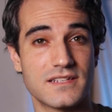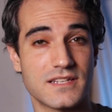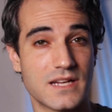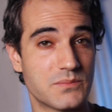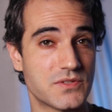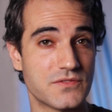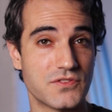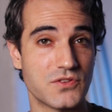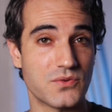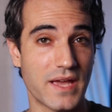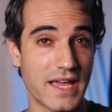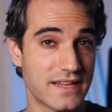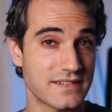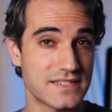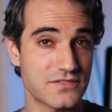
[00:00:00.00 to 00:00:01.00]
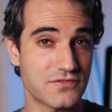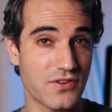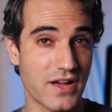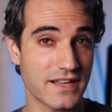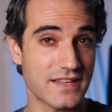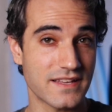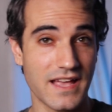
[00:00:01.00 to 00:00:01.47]
come to view
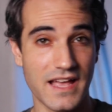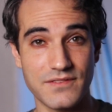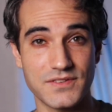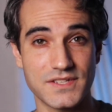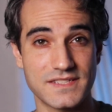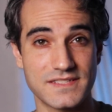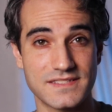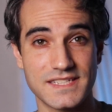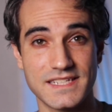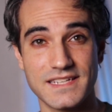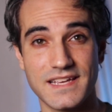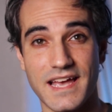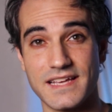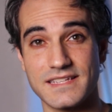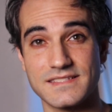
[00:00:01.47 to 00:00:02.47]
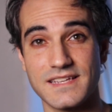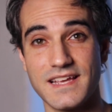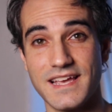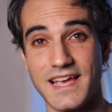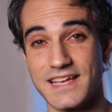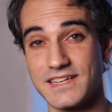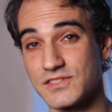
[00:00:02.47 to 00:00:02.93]
anti-fracking advocacy as
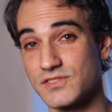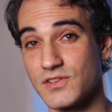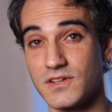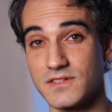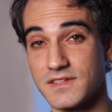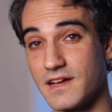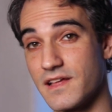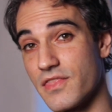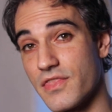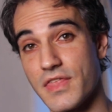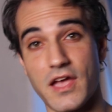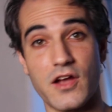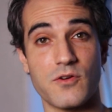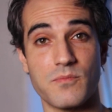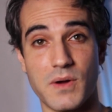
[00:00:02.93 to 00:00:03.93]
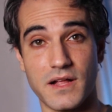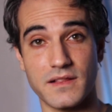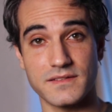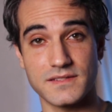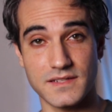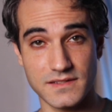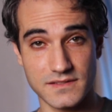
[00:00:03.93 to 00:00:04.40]
an assault on their
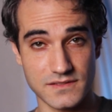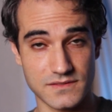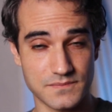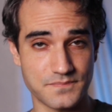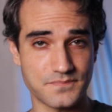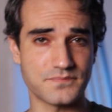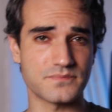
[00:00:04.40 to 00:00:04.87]
politics?